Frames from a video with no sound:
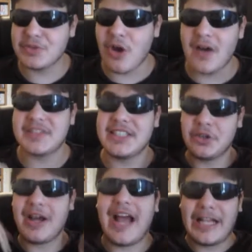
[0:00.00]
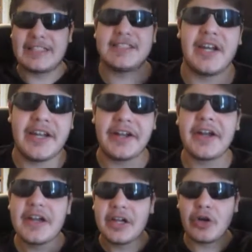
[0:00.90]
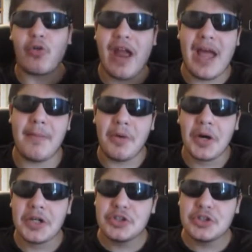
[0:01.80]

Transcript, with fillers: So obviously, you know, I gotta study, cram,